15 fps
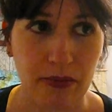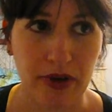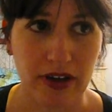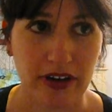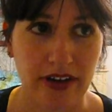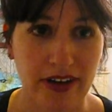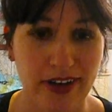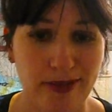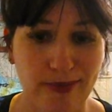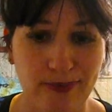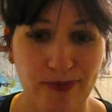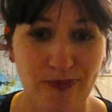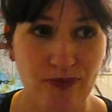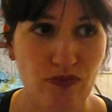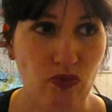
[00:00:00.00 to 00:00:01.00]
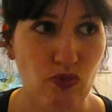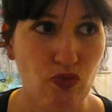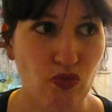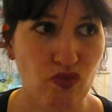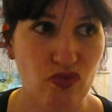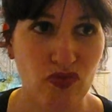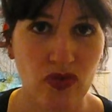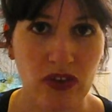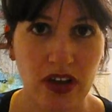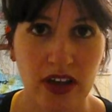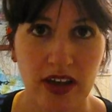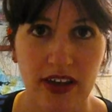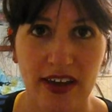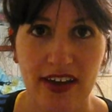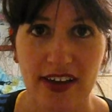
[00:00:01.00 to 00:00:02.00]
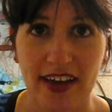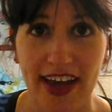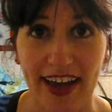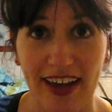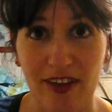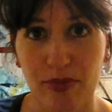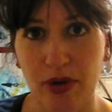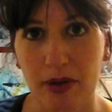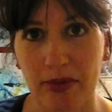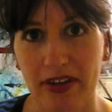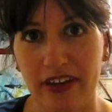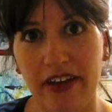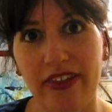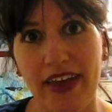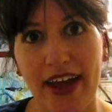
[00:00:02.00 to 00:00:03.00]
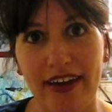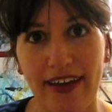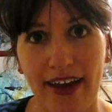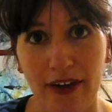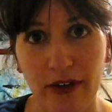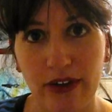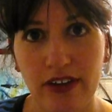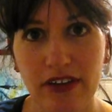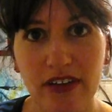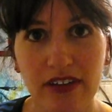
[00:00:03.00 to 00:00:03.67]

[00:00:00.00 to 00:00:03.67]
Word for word: But, um, heck, I've probably done that now.